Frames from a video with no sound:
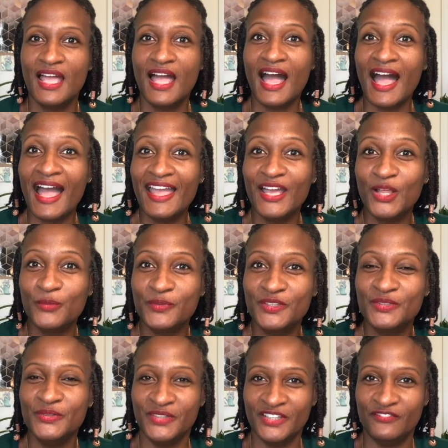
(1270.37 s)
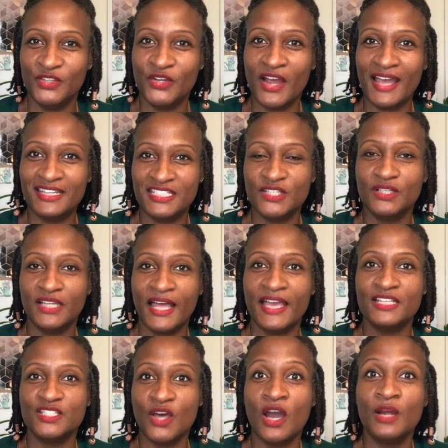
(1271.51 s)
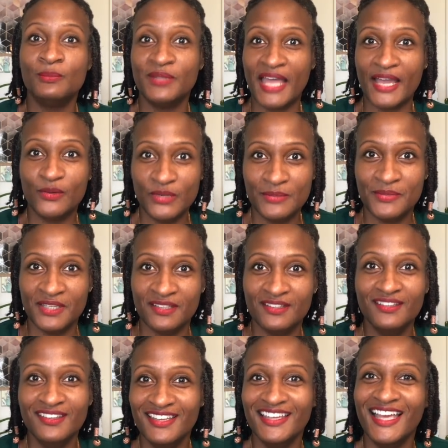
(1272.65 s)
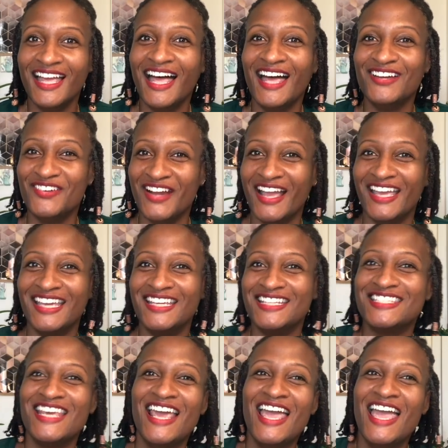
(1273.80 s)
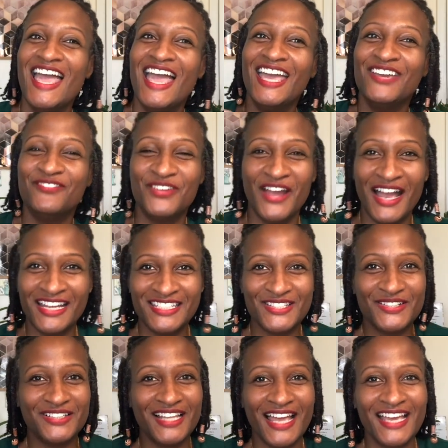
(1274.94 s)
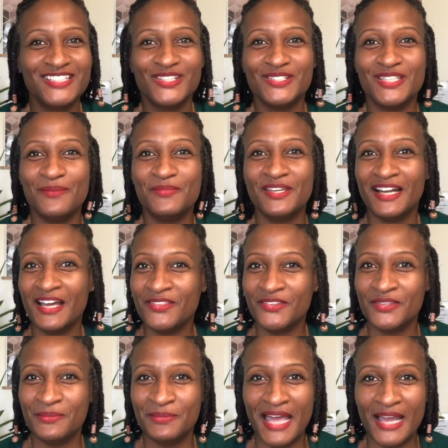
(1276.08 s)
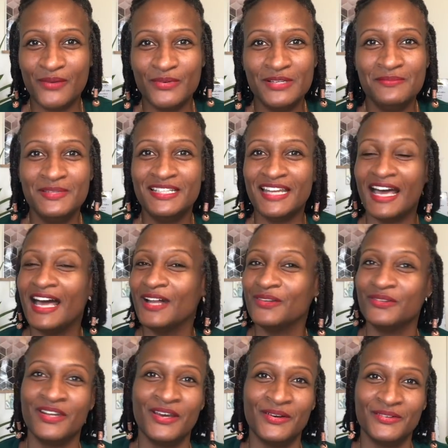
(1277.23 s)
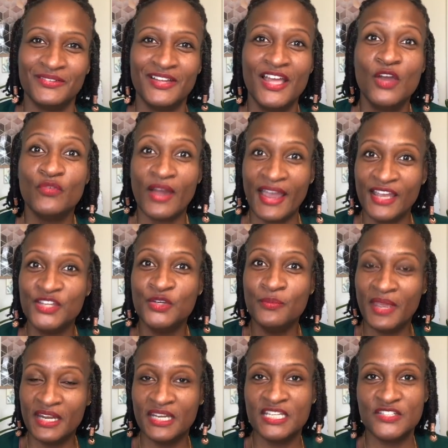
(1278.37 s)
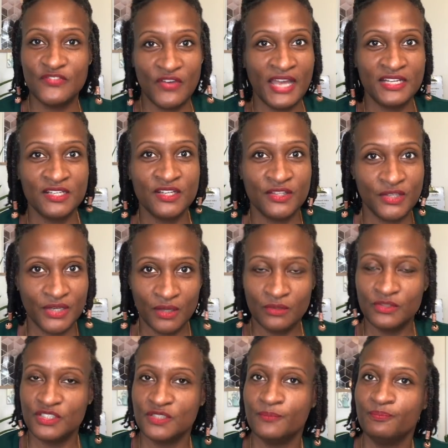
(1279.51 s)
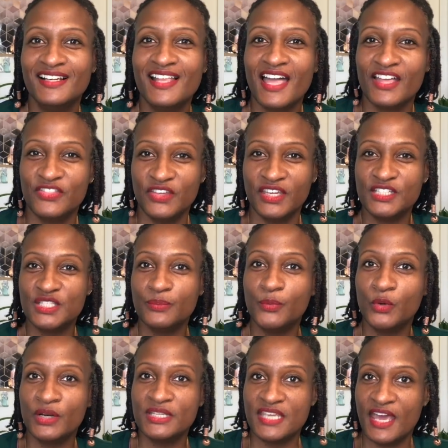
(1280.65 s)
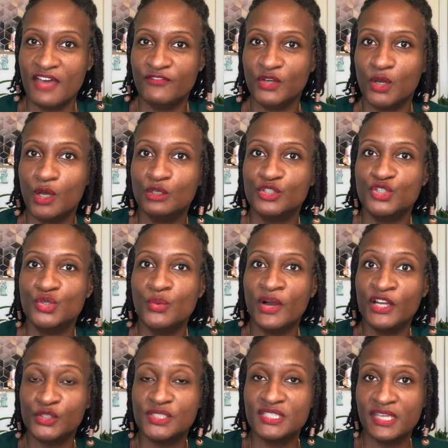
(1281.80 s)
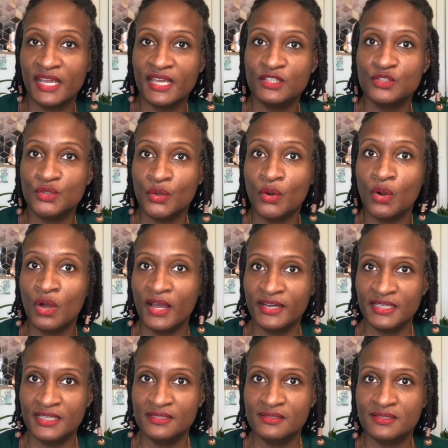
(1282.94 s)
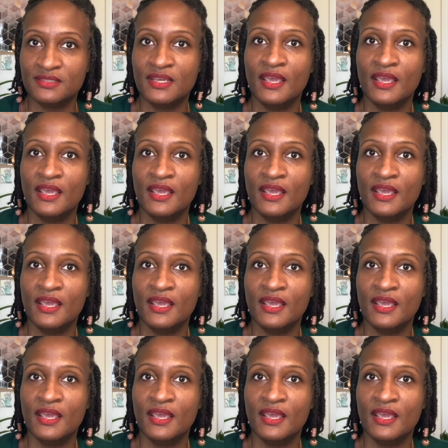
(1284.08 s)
I help you if your ideal clients are Black women, right? If your ideal clients are something other than Black women, I don't know, right? You may need to find another coach. I think it's important to have a coach who understands your audience